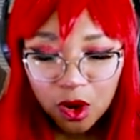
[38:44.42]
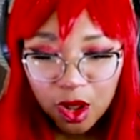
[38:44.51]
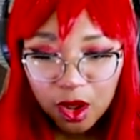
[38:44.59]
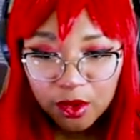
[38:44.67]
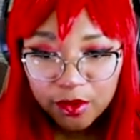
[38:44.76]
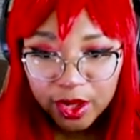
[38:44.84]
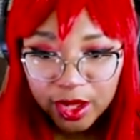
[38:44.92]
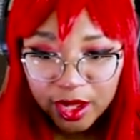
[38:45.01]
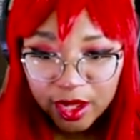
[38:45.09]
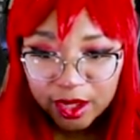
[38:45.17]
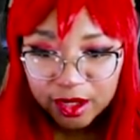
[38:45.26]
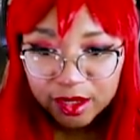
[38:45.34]

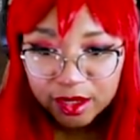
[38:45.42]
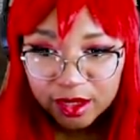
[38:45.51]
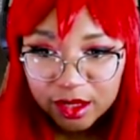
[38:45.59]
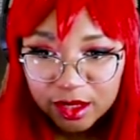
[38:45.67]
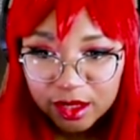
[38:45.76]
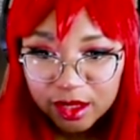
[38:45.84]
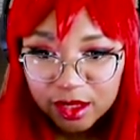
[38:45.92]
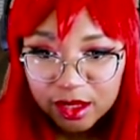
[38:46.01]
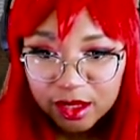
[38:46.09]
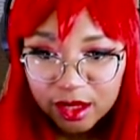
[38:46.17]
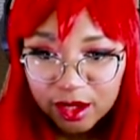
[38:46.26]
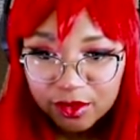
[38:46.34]
Okay.
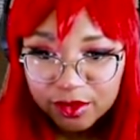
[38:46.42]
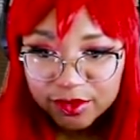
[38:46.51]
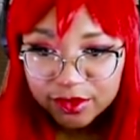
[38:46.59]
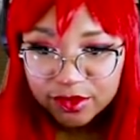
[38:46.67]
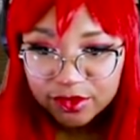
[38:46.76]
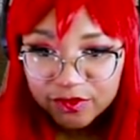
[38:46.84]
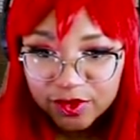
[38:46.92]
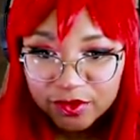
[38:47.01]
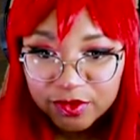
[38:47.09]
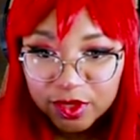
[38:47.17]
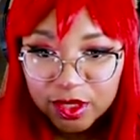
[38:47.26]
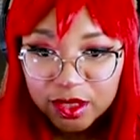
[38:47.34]
I wasn't sure if that
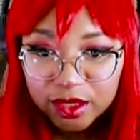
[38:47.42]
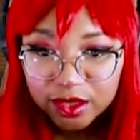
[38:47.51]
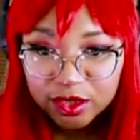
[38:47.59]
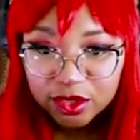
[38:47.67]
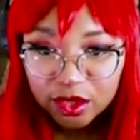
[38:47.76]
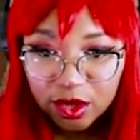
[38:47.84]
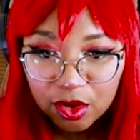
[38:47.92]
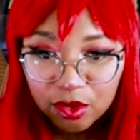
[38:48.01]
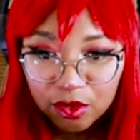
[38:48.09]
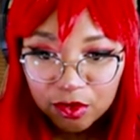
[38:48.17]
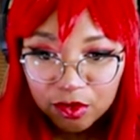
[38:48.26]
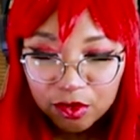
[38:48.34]
was a glitch.
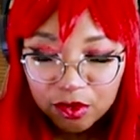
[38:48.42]
Oh.